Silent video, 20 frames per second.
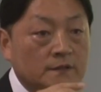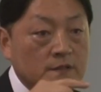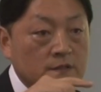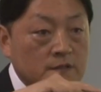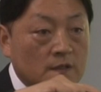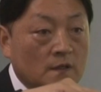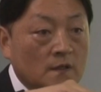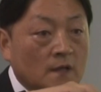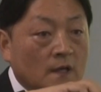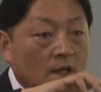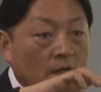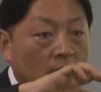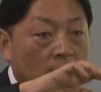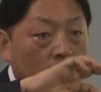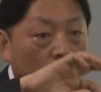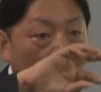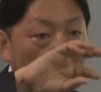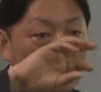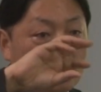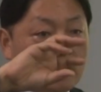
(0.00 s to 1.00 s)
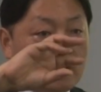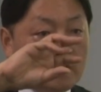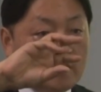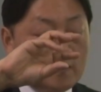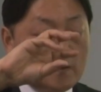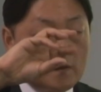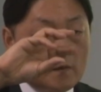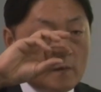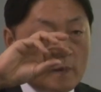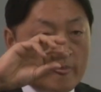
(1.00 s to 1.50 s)
It's a kind of a
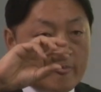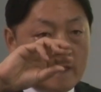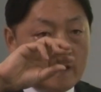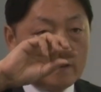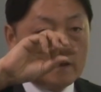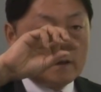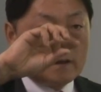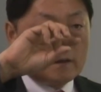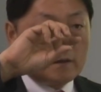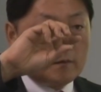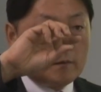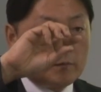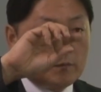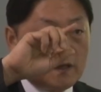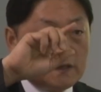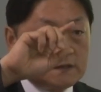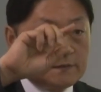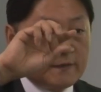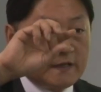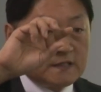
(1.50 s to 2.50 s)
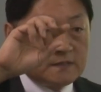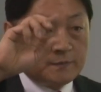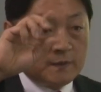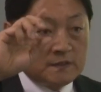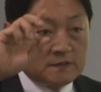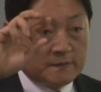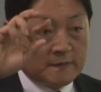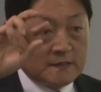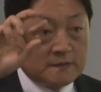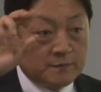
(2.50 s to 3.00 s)
plus minus,
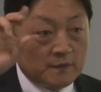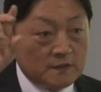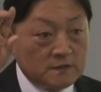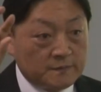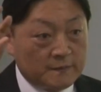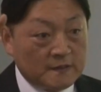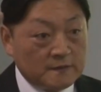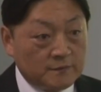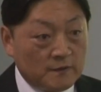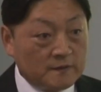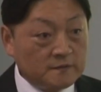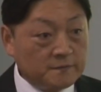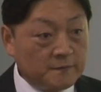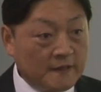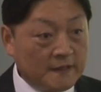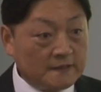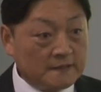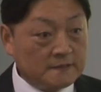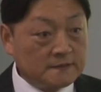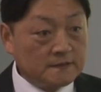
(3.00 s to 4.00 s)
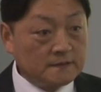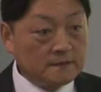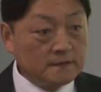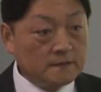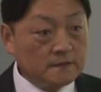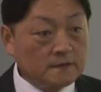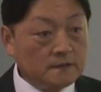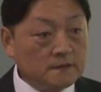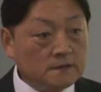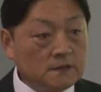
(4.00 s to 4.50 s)
plus minus, plus minus, plus minus.
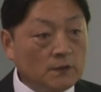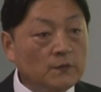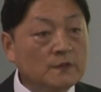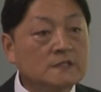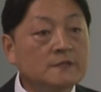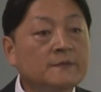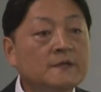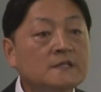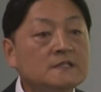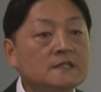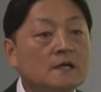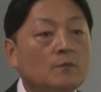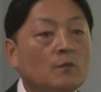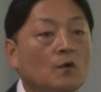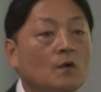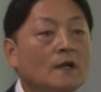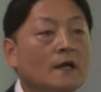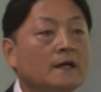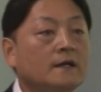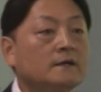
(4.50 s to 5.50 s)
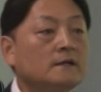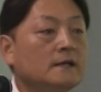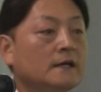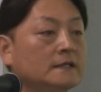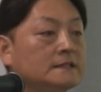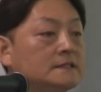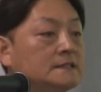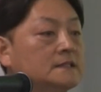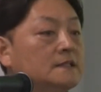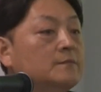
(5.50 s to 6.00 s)
So which means more likely
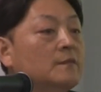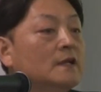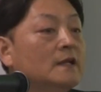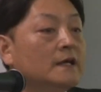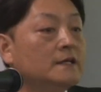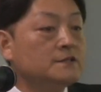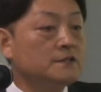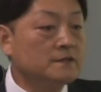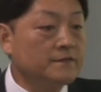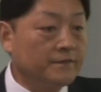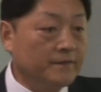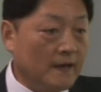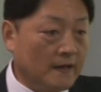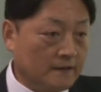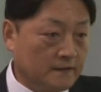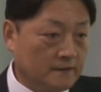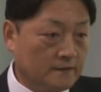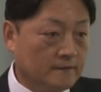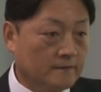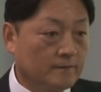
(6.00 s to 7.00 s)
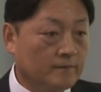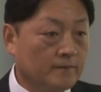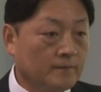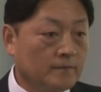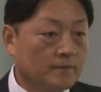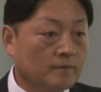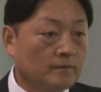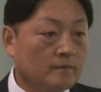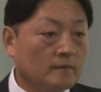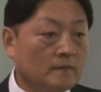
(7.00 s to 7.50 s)
a stimulation effect,
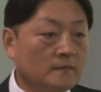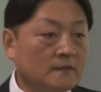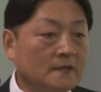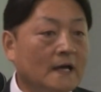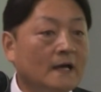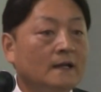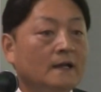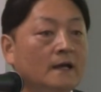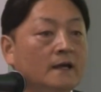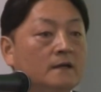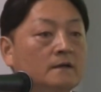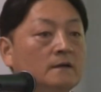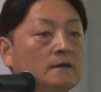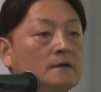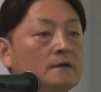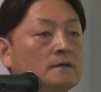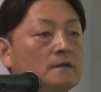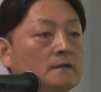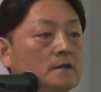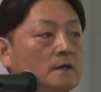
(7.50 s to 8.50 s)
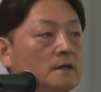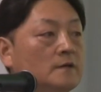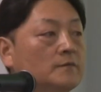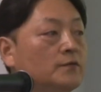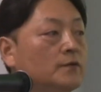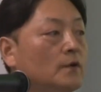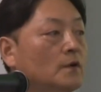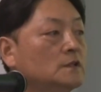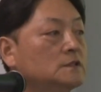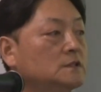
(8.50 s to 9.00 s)
not like
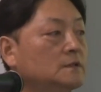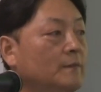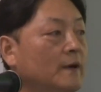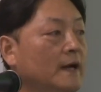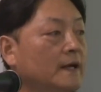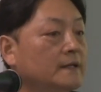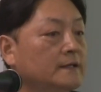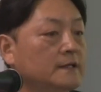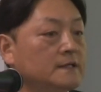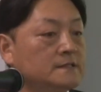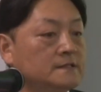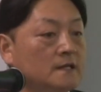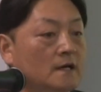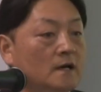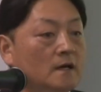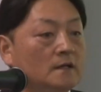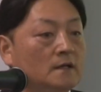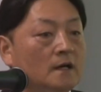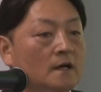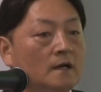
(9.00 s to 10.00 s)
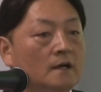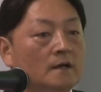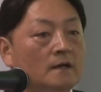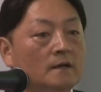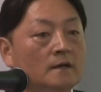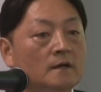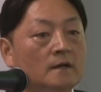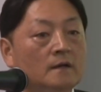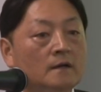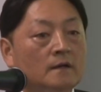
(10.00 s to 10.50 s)
influenced by this
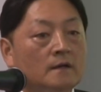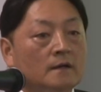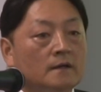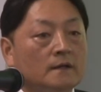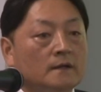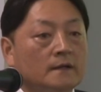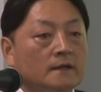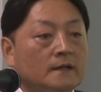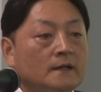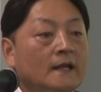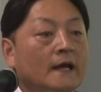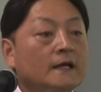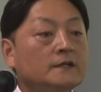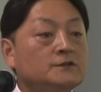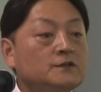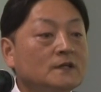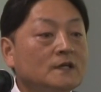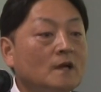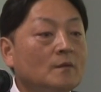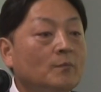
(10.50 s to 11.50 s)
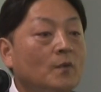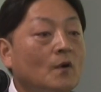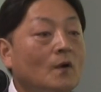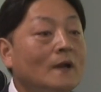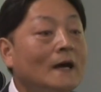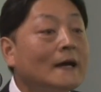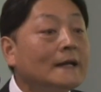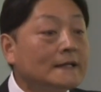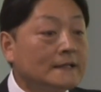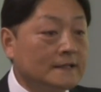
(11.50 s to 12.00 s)
electrical
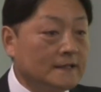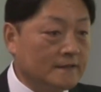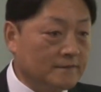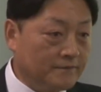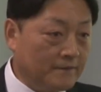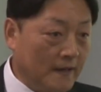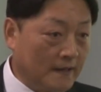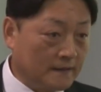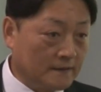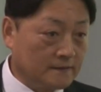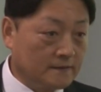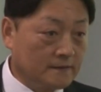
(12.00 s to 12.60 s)
polarity effect.